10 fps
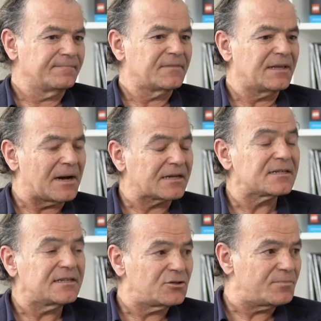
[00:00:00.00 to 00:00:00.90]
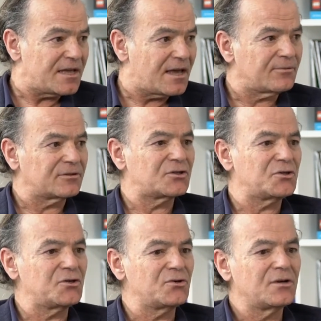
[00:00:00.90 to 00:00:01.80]
The banks need to be able
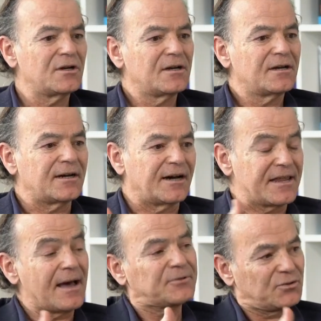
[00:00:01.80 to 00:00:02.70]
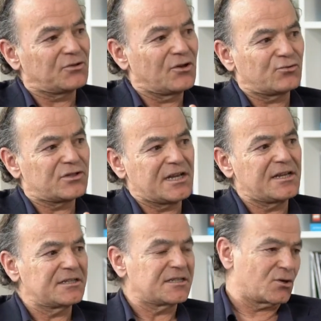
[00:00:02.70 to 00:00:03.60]
to adapt to those
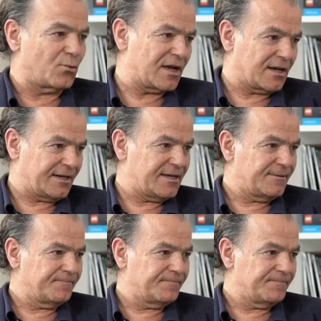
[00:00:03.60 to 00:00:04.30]
changes quickly.